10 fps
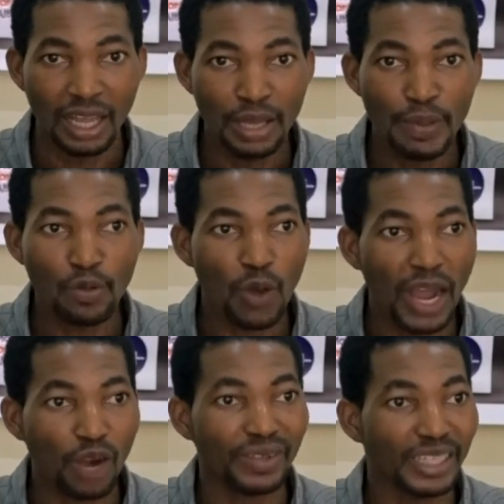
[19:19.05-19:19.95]
People who are
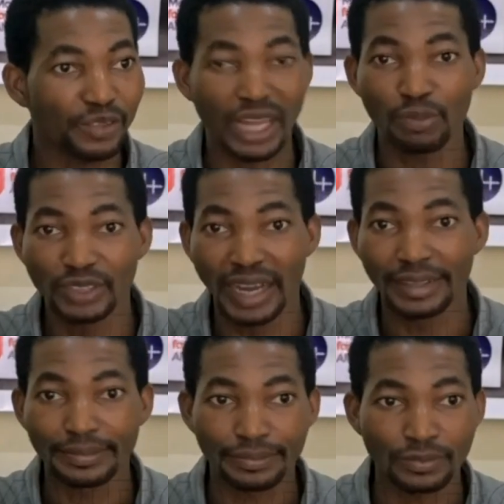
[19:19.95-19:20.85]
conversant with Abuja
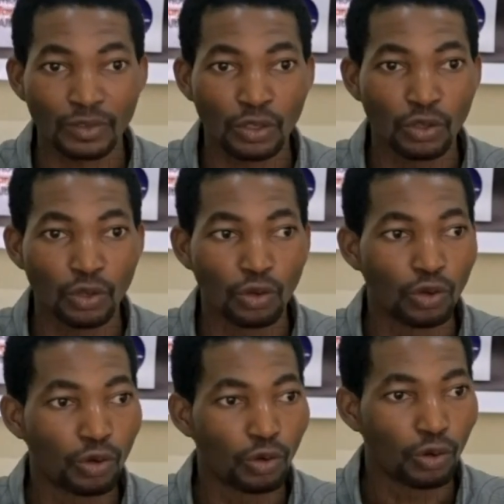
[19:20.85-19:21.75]

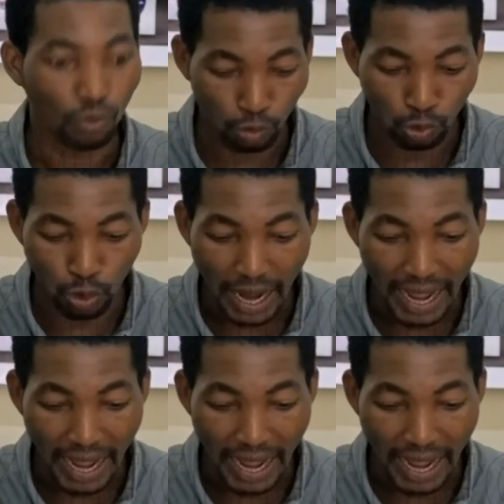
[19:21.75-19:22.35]
will